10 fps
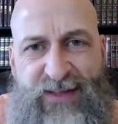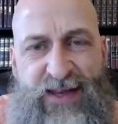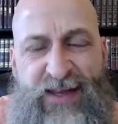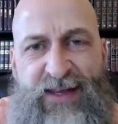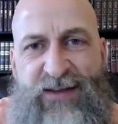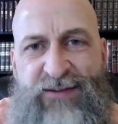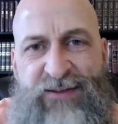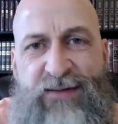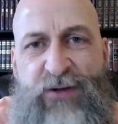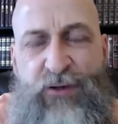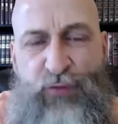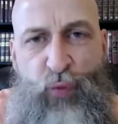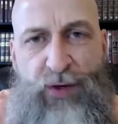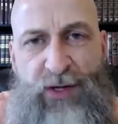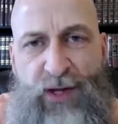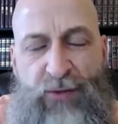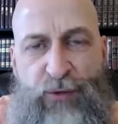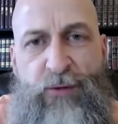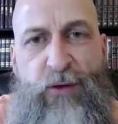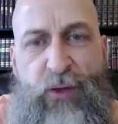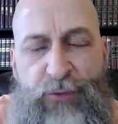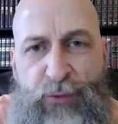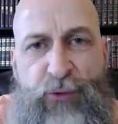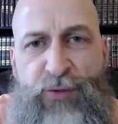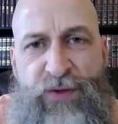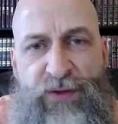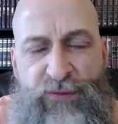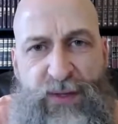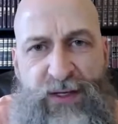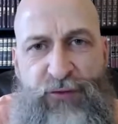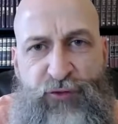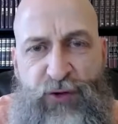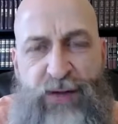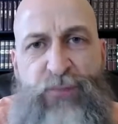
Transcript: and He's given us one another through this ministry.